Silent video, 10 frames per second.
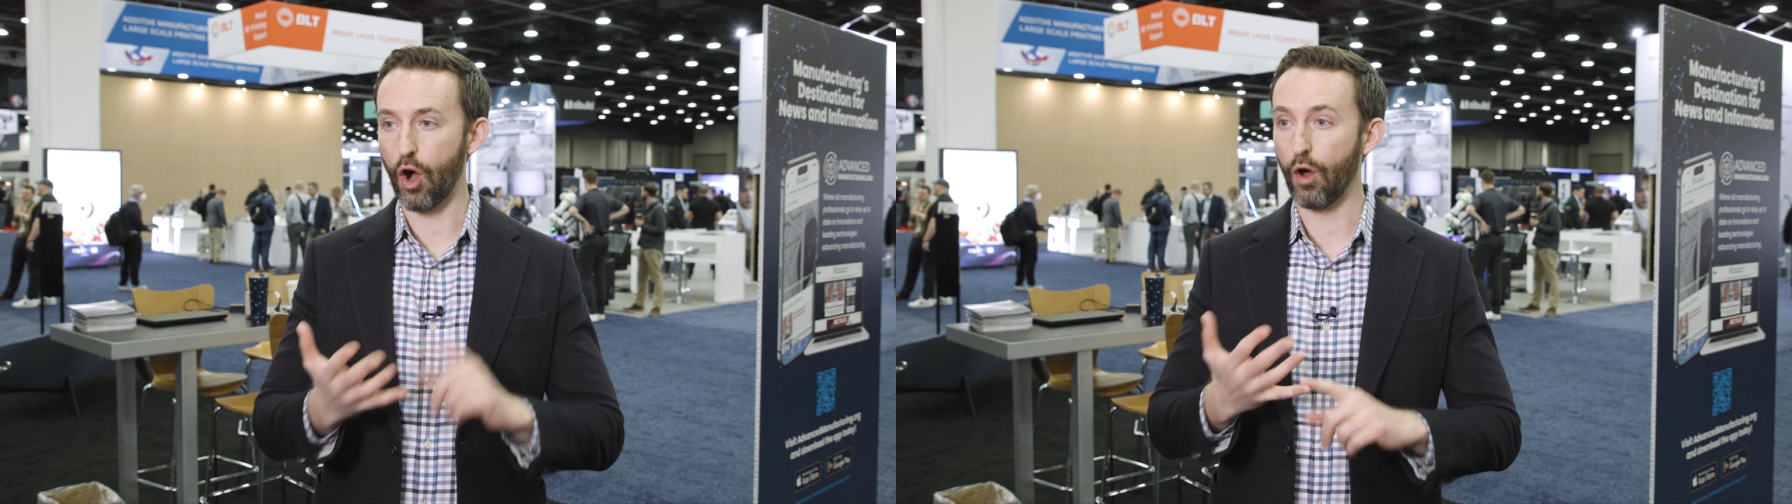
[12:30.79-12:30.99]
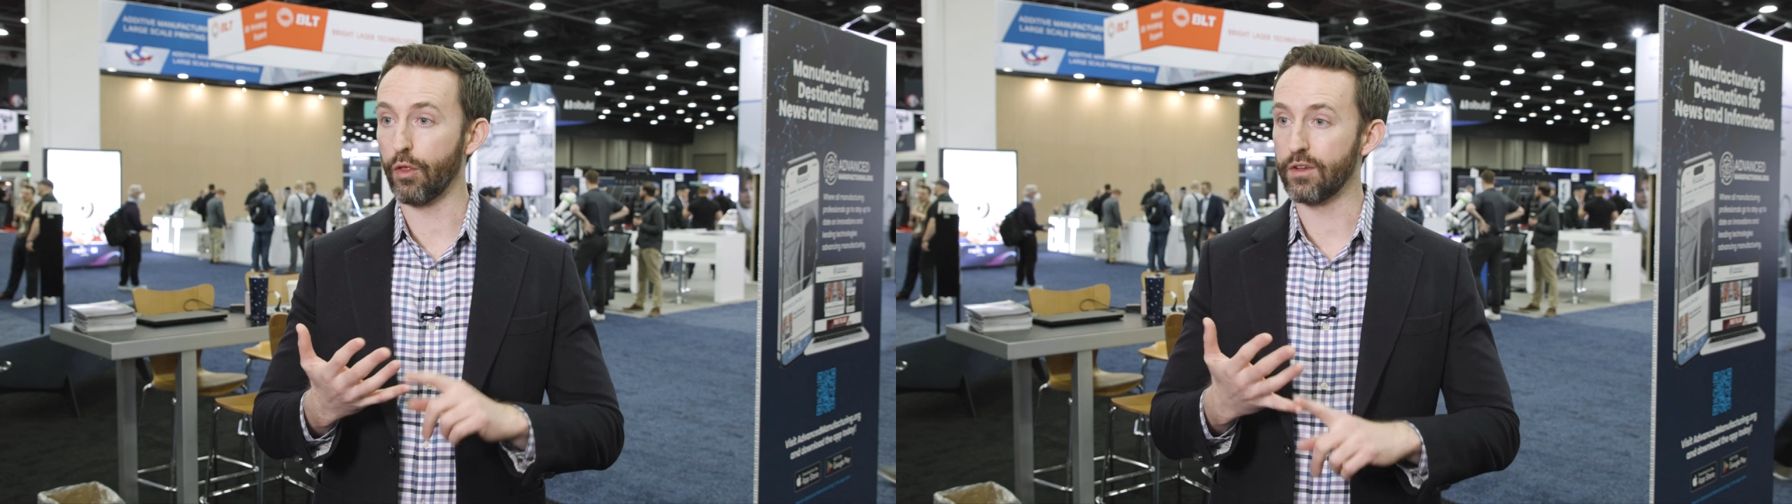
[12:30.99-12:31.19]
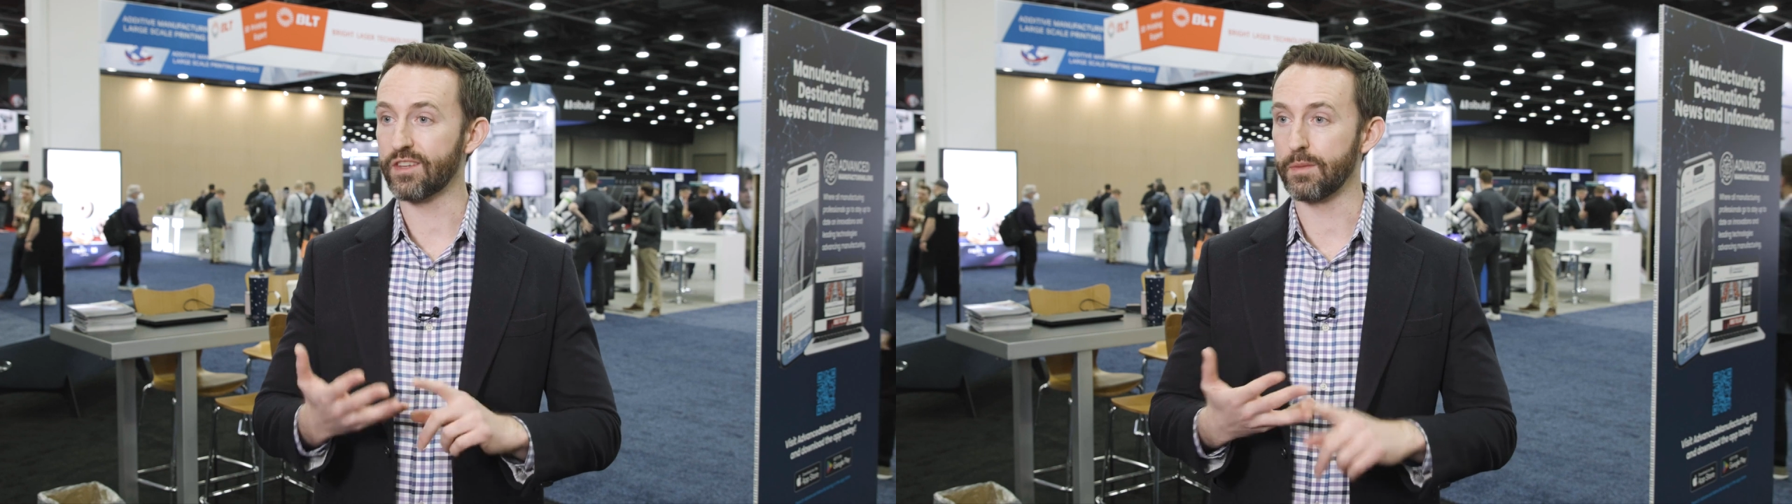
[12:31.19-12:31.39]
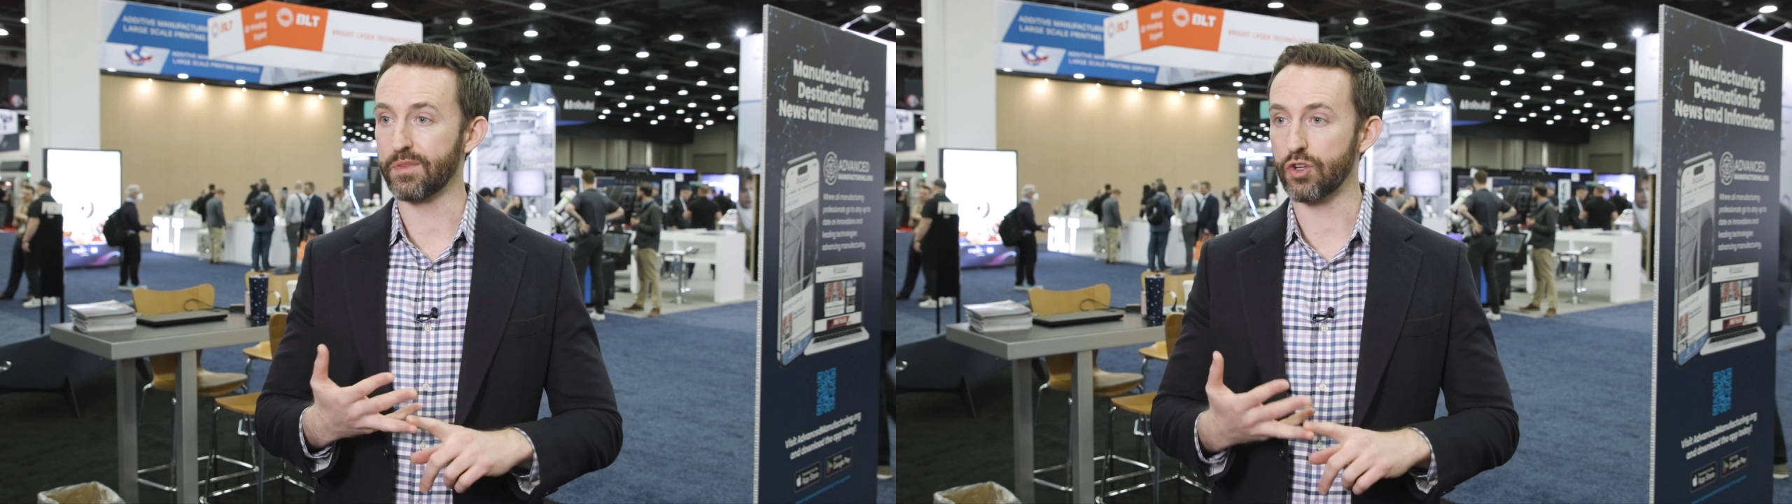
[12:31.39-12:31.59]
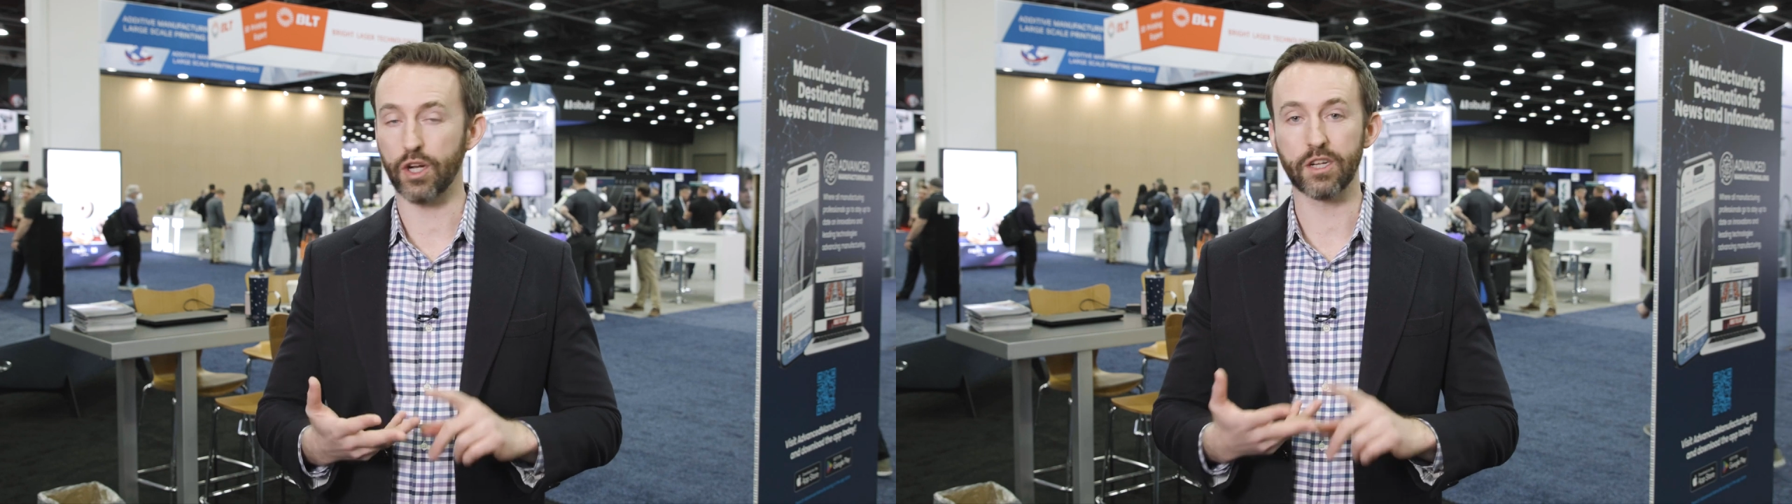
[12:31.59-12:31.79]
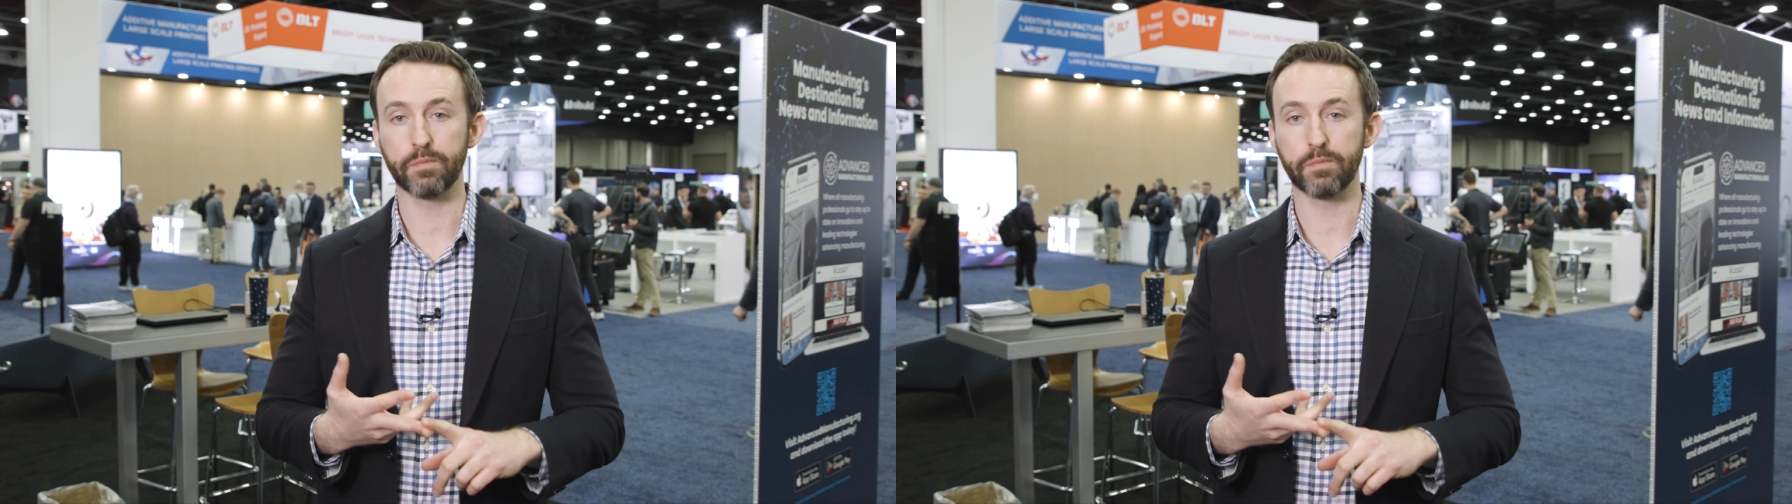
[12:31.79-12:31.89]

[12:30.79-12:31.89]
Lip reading: all those tips and tricks,